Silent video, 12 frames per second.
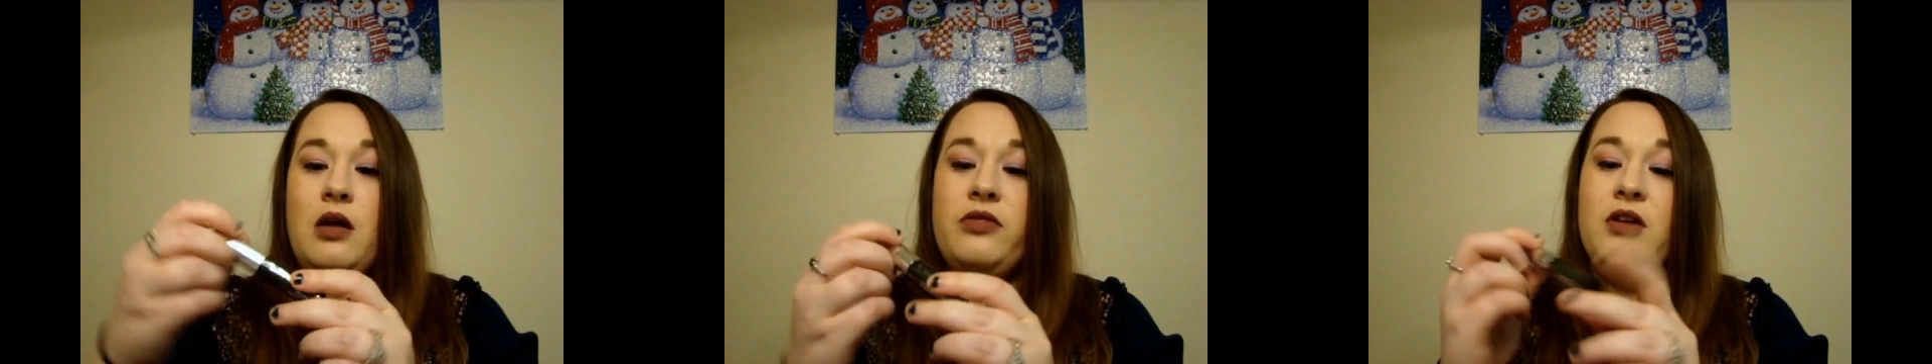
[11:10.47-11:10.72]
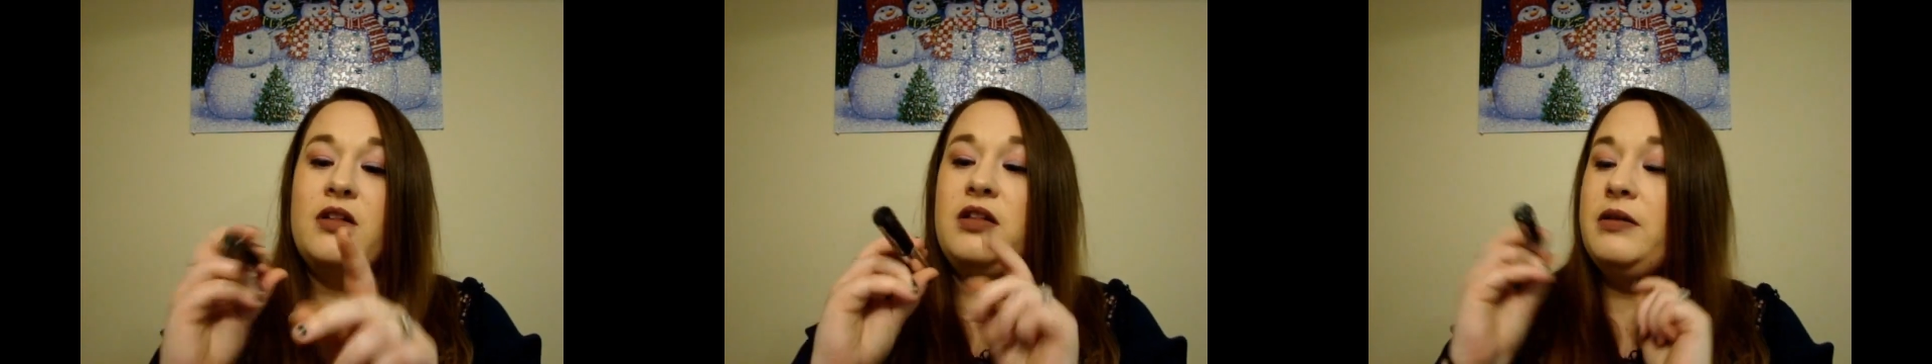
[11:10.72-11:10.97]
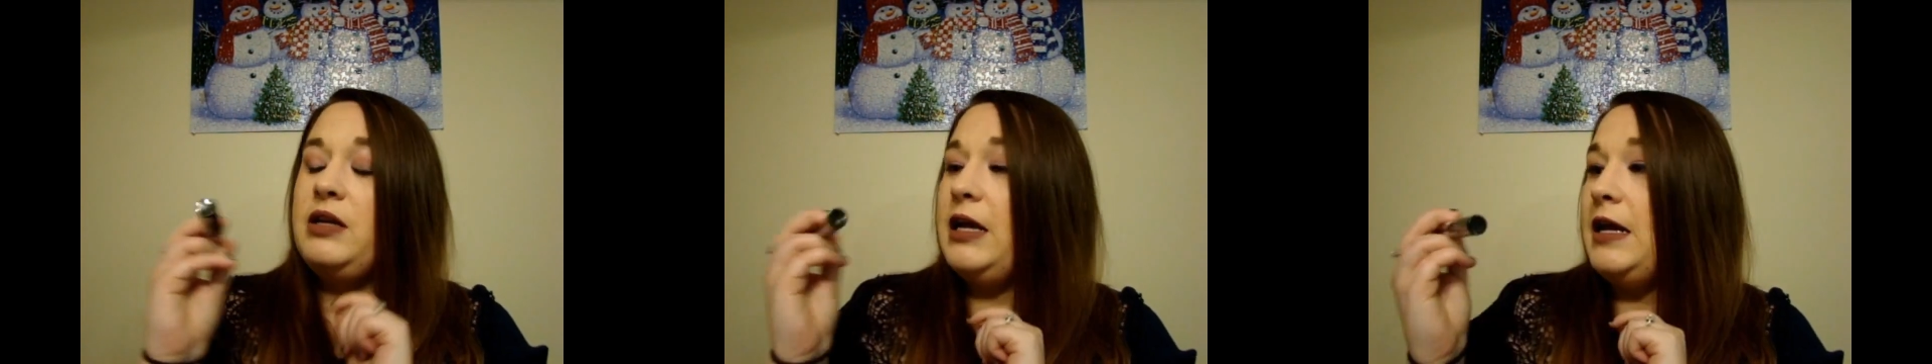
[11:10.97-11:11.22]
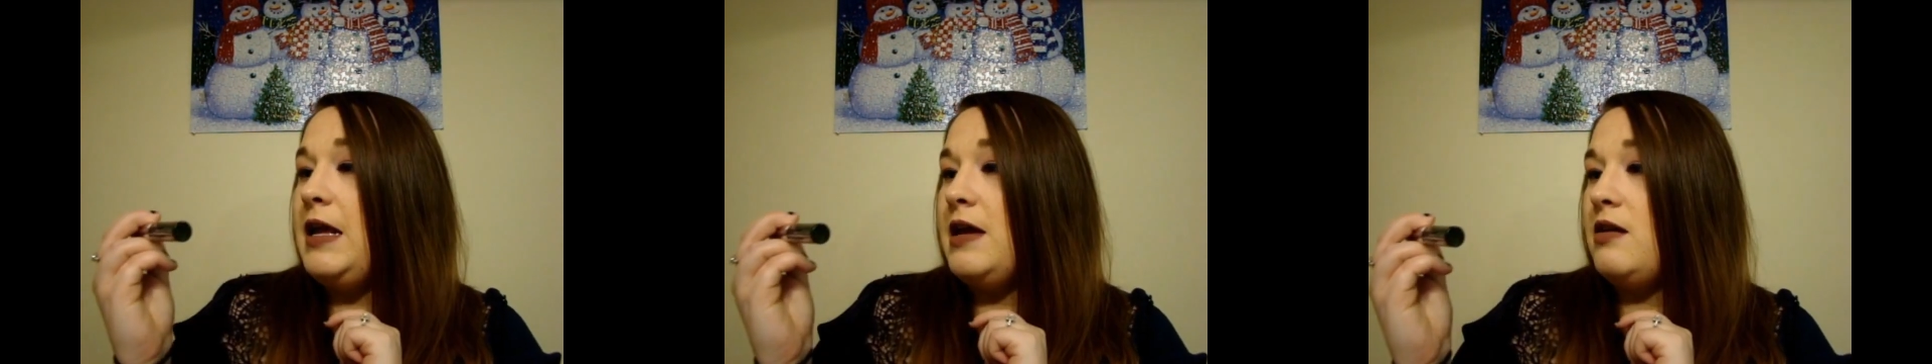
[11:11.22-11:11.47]
The
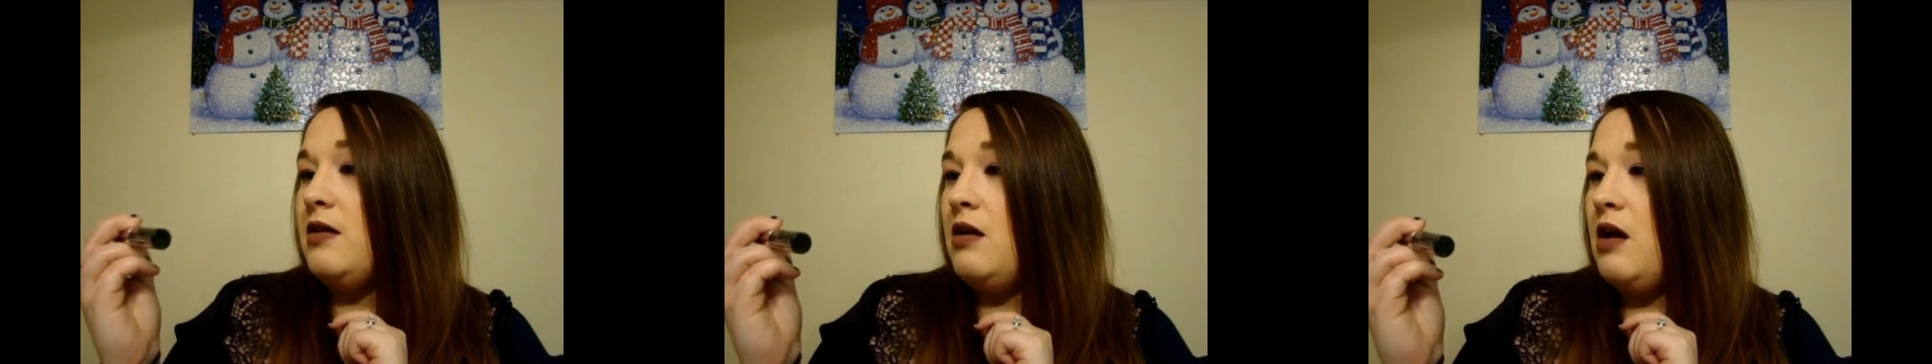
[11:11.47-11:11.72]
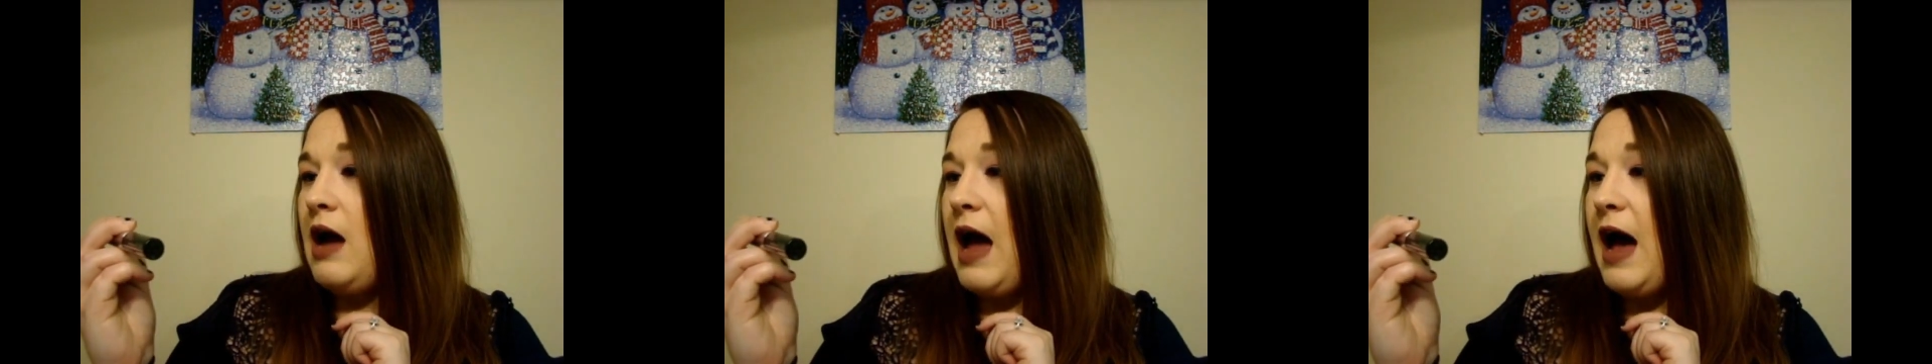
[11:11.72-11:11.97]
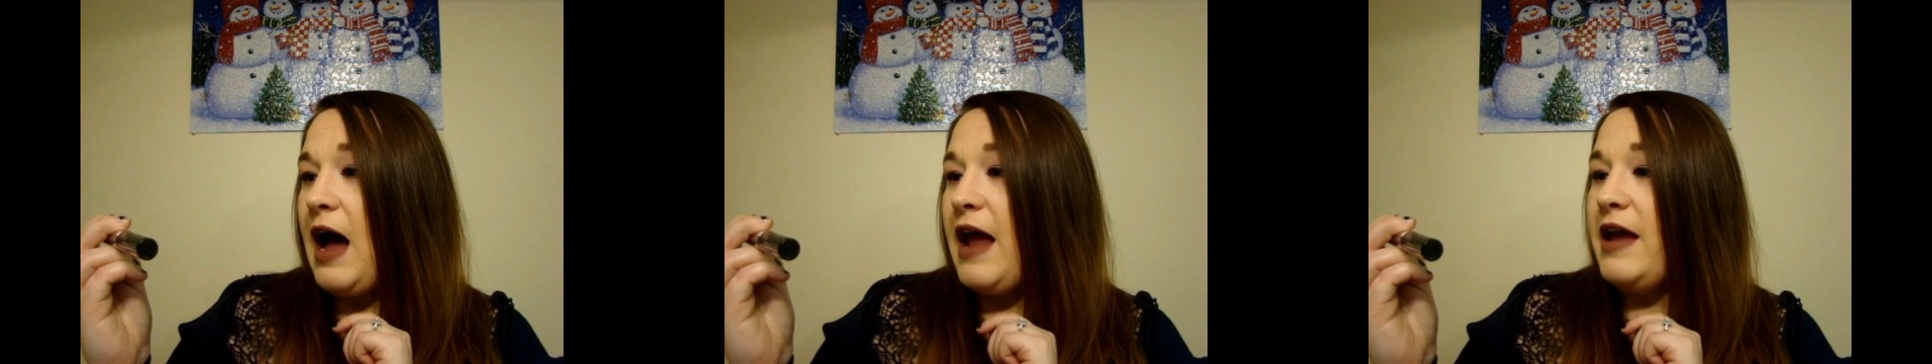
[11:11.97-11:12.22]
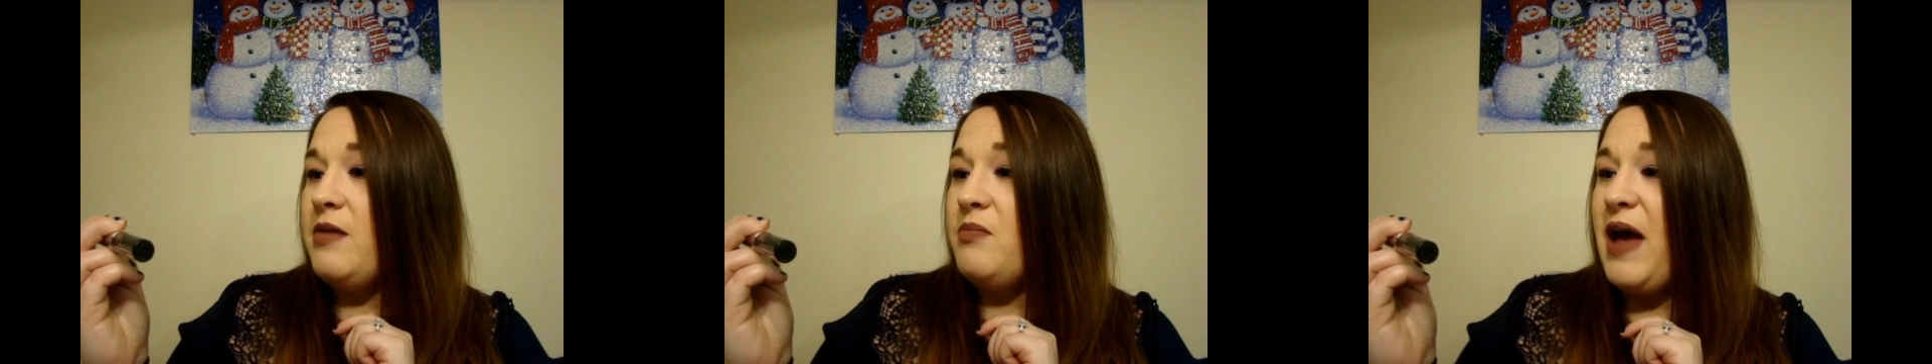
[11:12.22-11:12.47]
Clinique
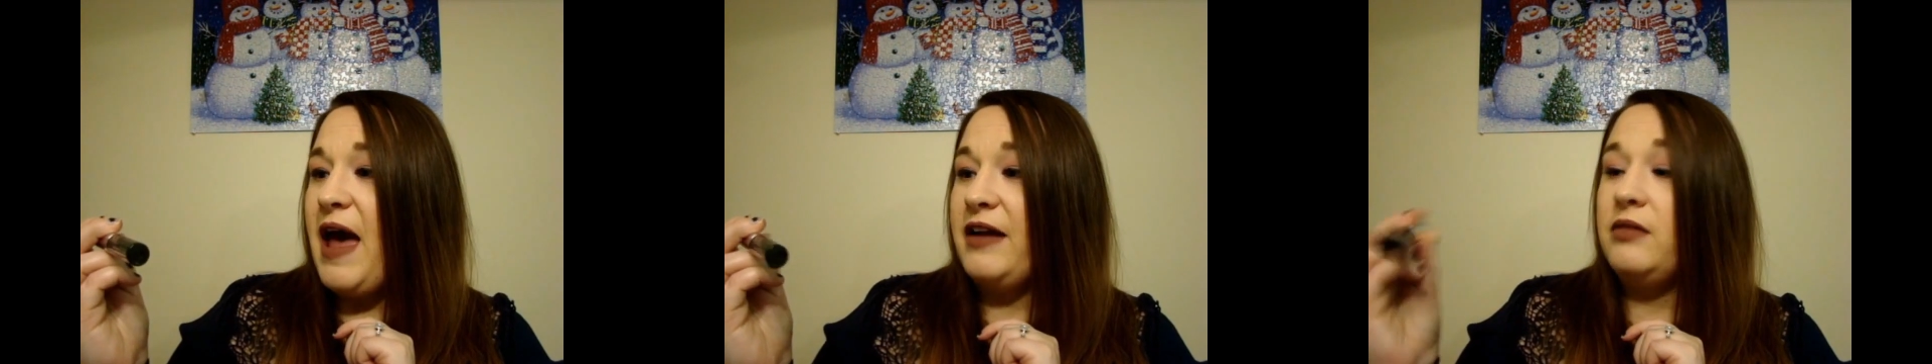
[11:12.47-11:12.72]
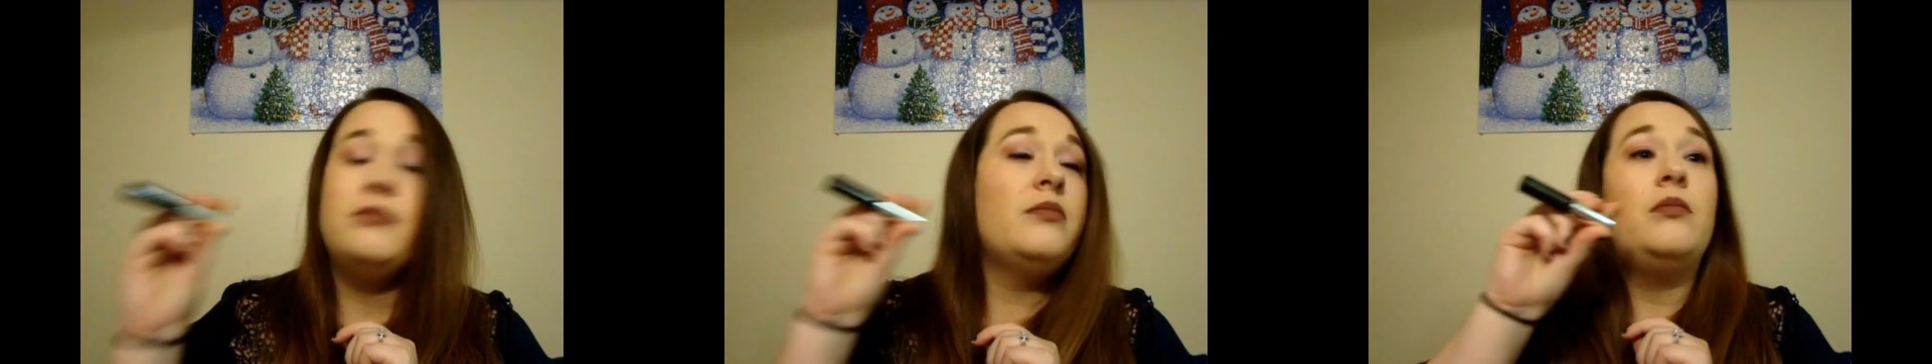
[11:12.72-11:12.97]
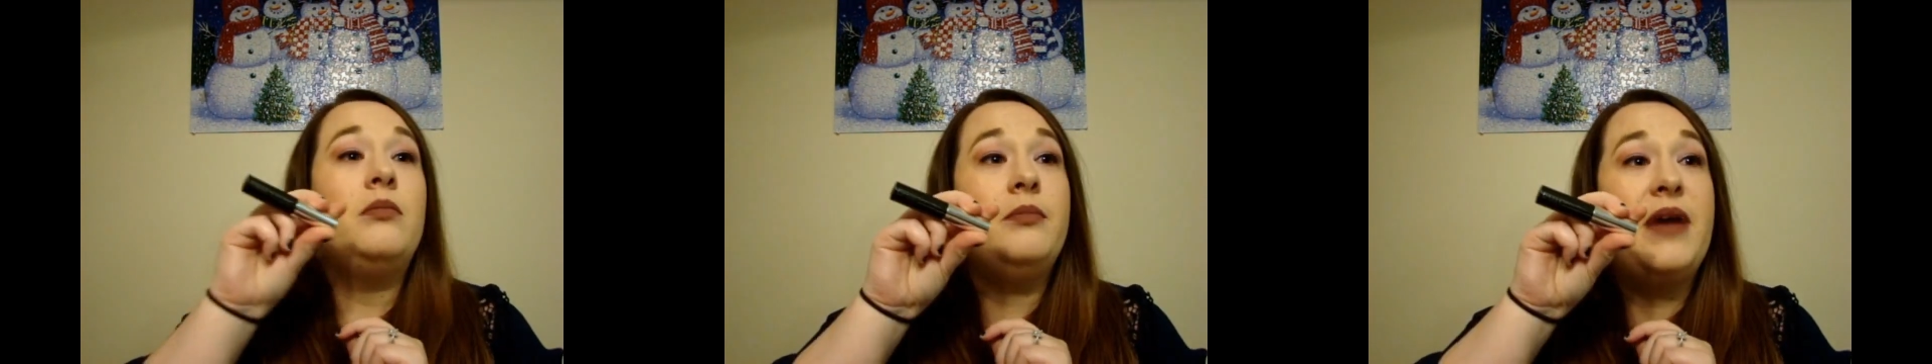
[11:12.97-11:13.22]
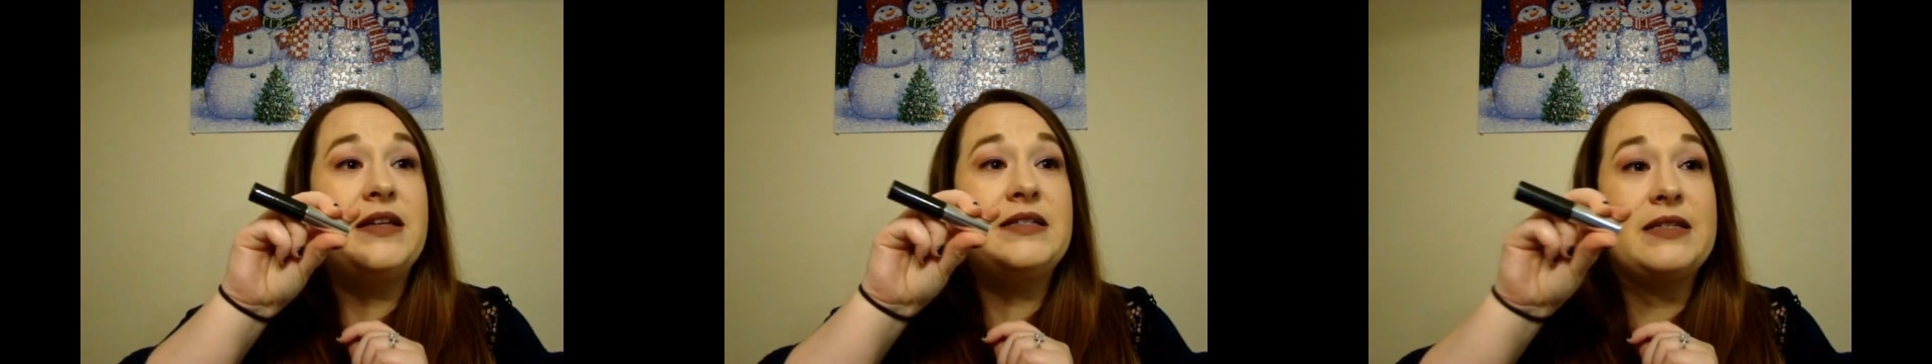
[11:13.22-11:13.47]
High Impact
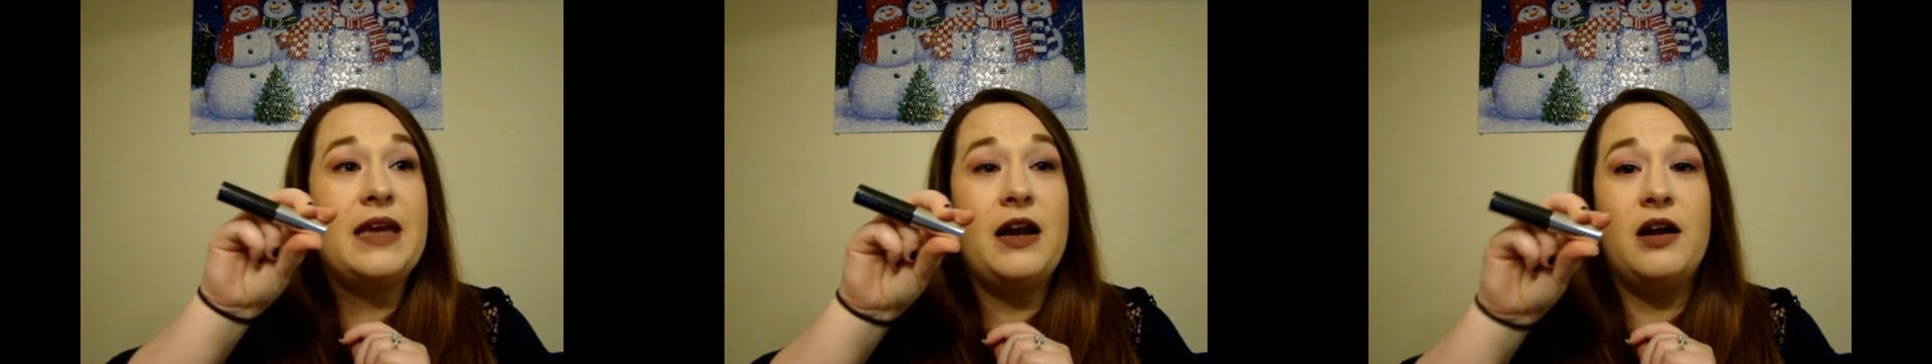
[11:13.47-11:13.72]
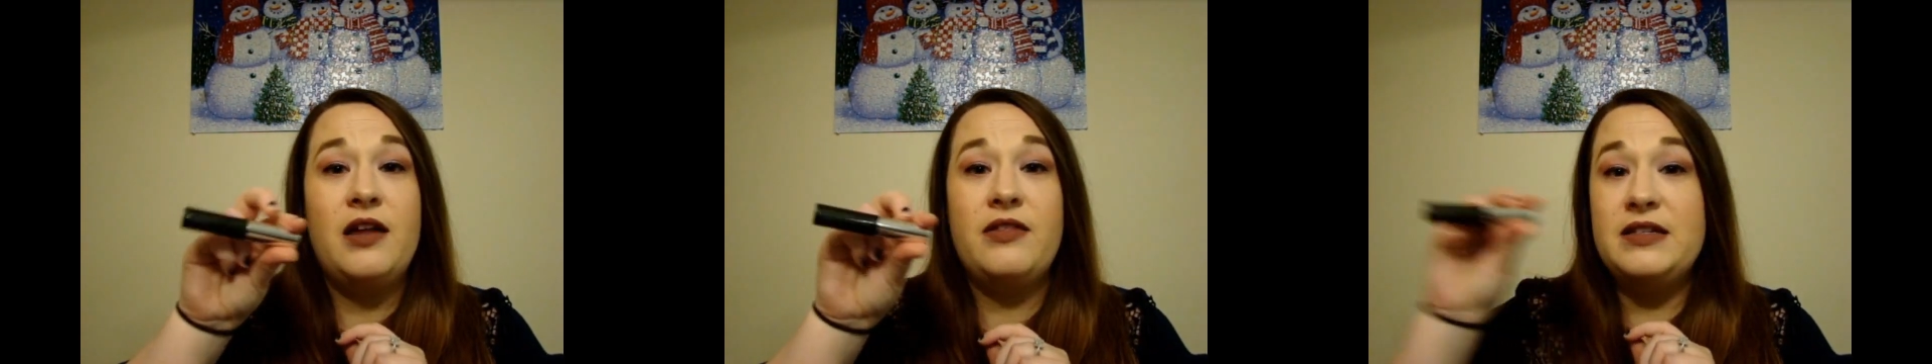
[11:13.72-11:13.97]
Mascara.